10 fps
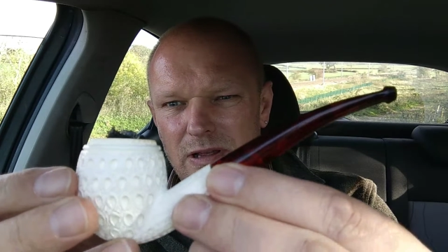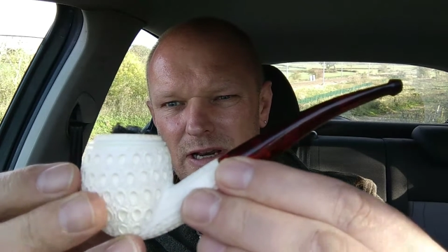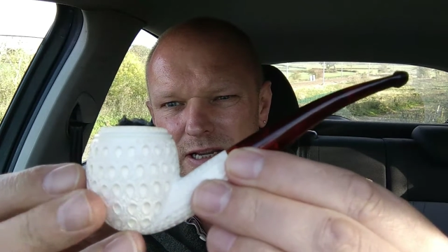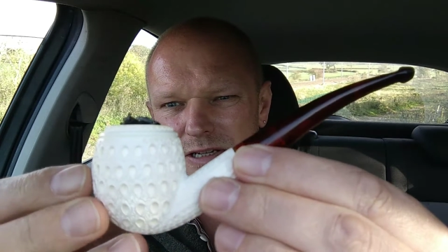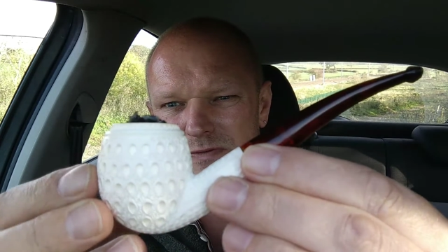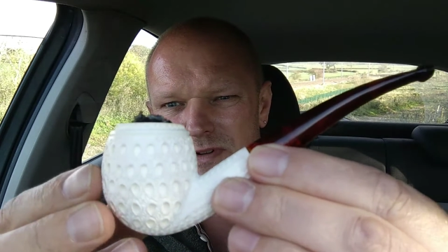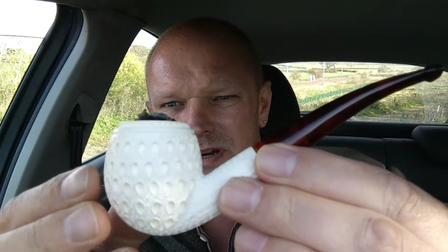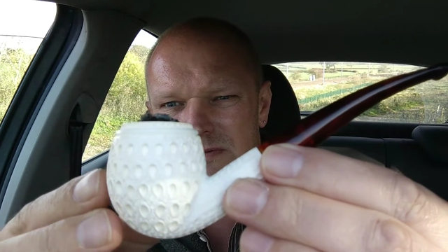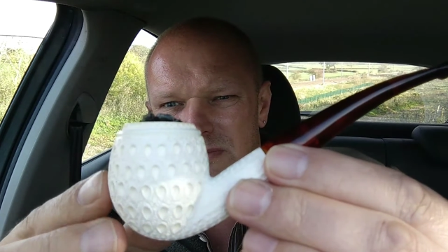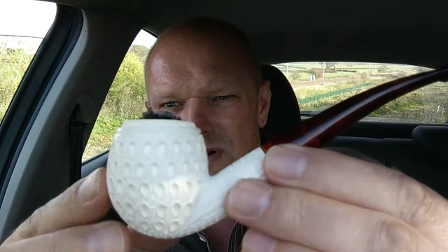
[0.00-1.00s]
He's a
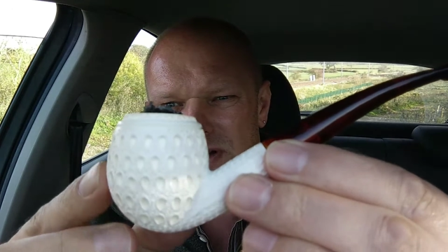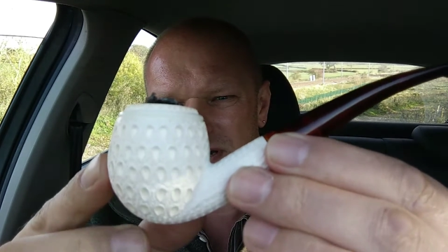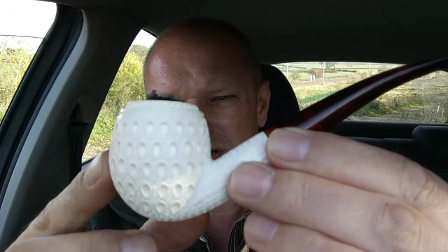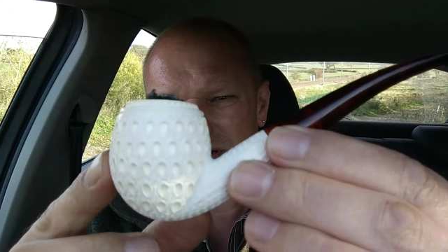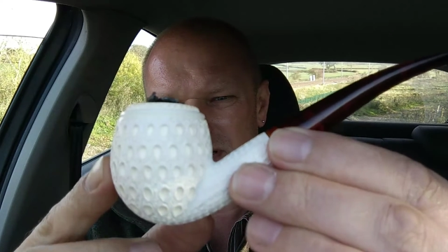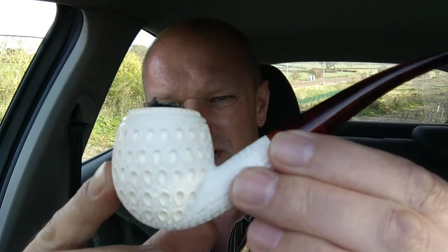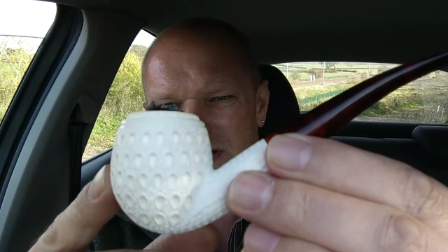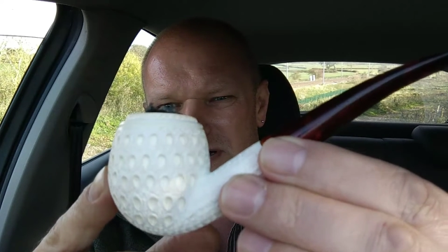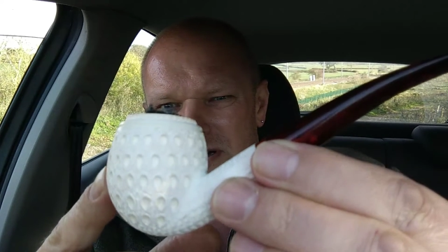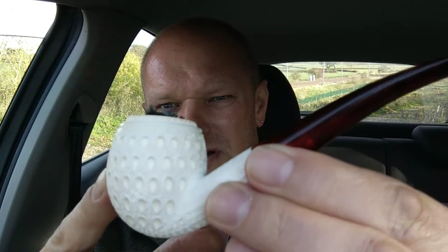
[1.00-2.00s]
friend of mine
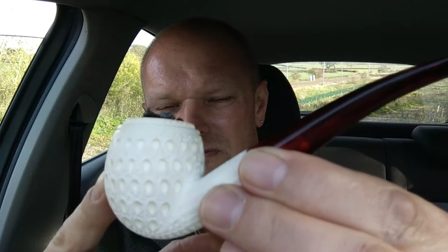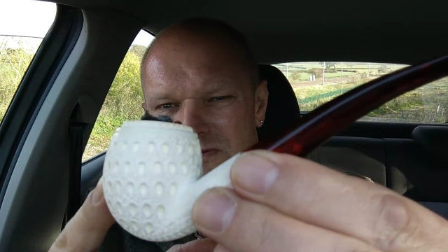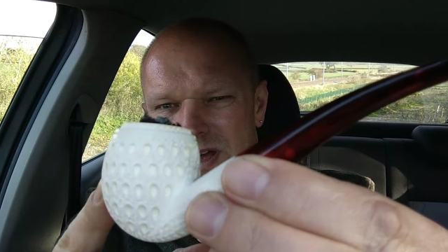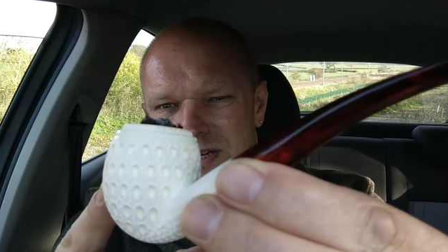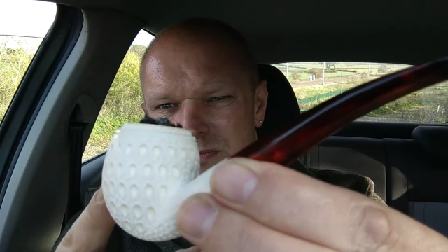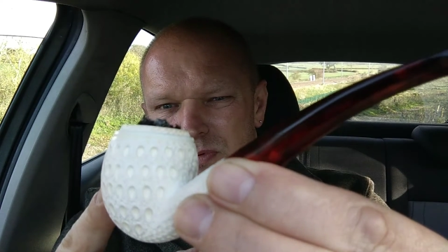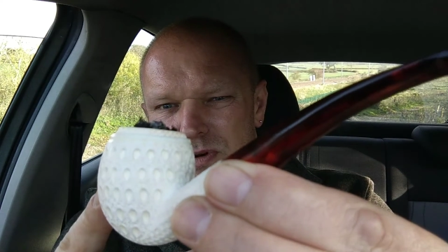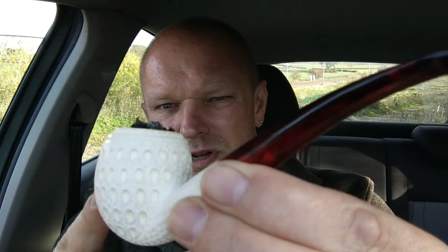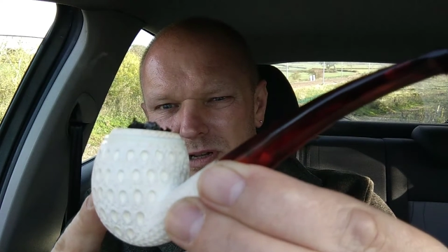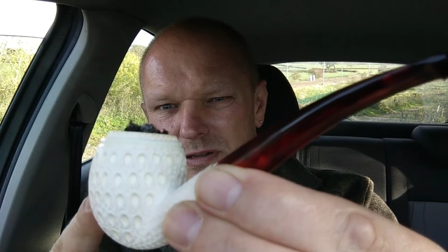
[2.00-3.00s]
on
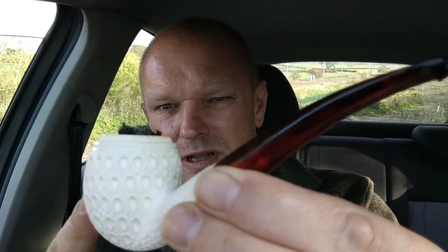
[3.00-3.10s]
Facebook.